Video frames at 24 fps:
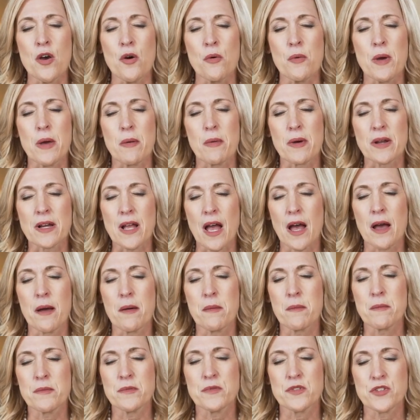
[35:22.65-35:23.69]
we would
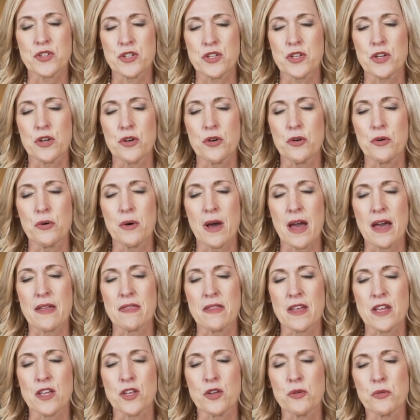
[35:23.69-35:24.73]
come to you
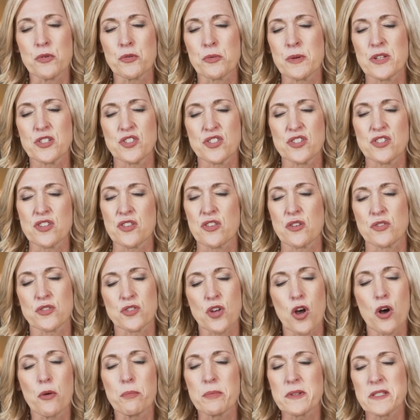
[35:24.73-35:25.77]
and that you would reach into those
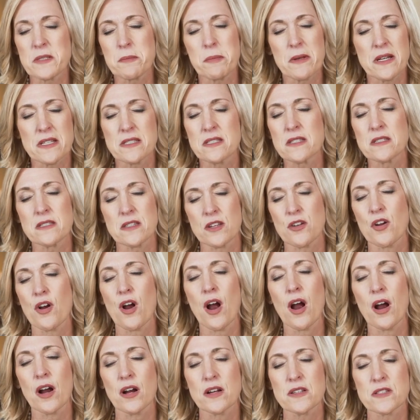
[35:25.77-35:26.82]
hopeless places in our
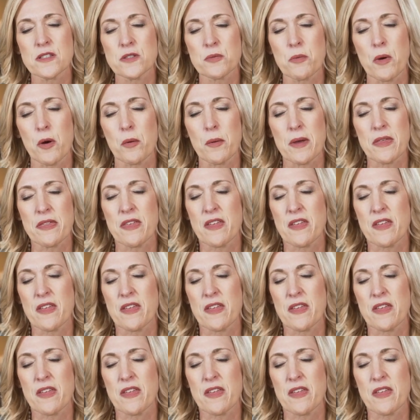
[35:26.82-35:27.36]
hearts where we